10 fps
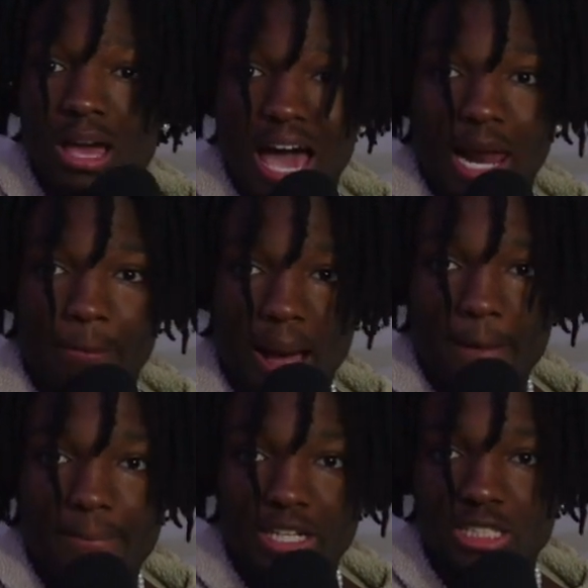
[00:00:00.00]
out of
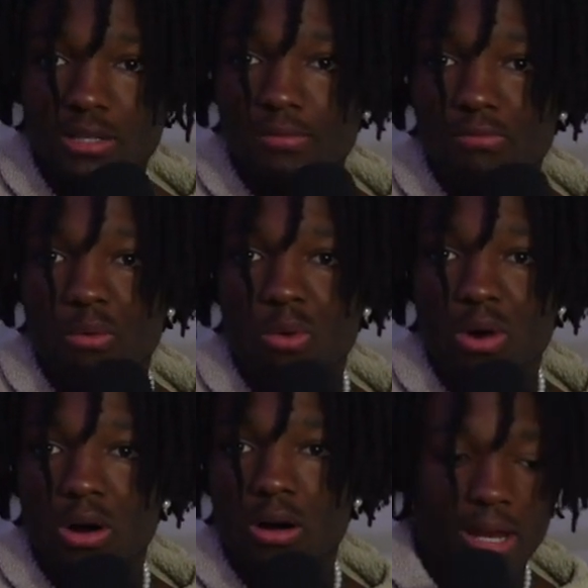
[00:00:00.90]
my budget
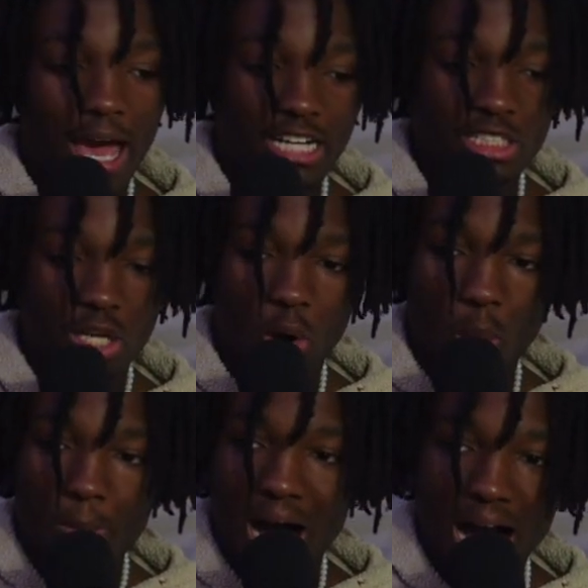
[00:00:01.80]
for me to actually
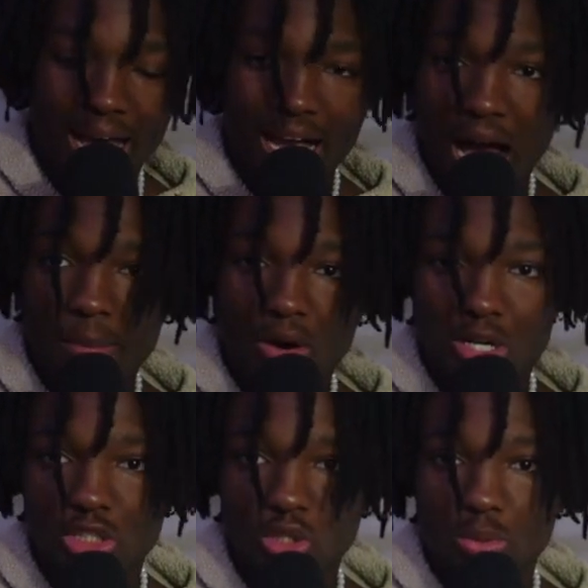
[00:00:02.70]
go buy and cop
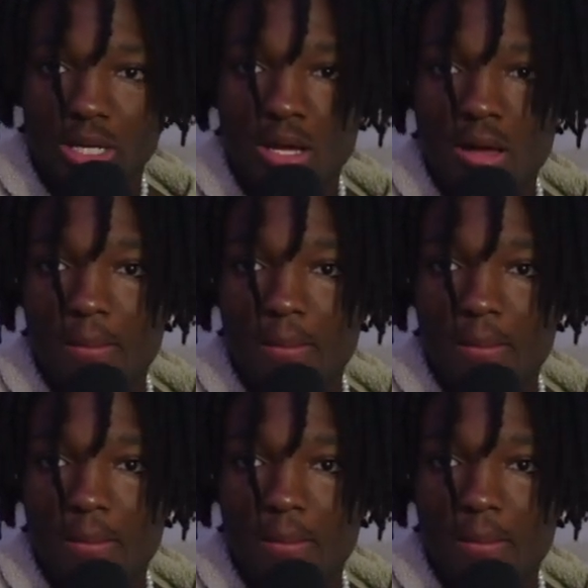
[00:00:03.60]
hard jewelry.